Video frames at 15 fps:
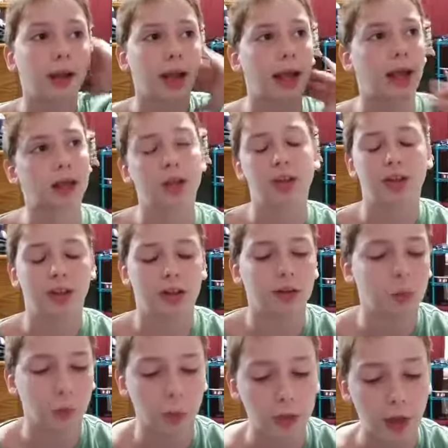and
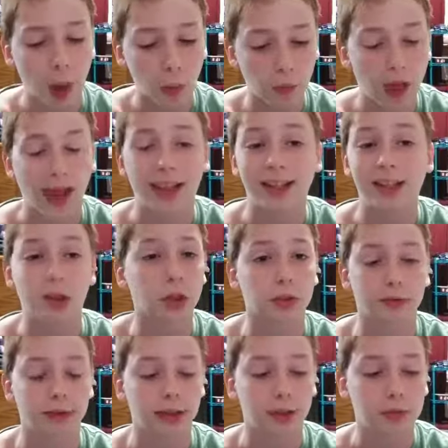without that, he
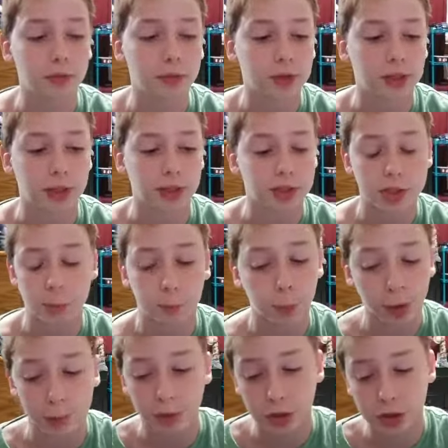couldn't live. He is
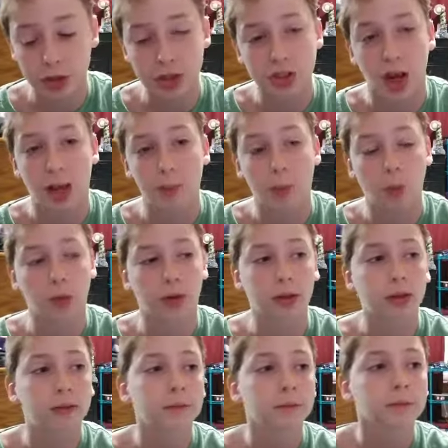pretty much
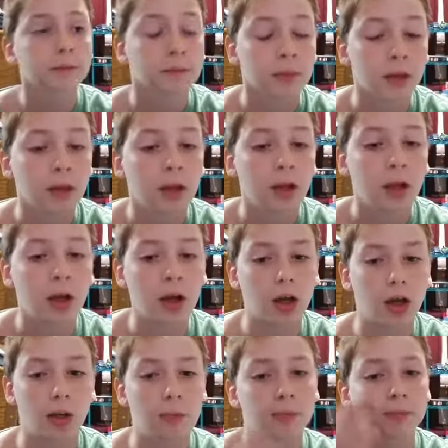cyborg.
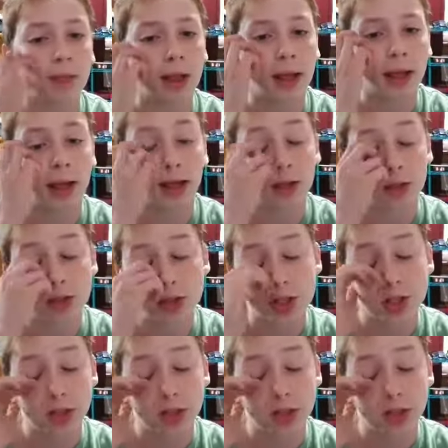Um, and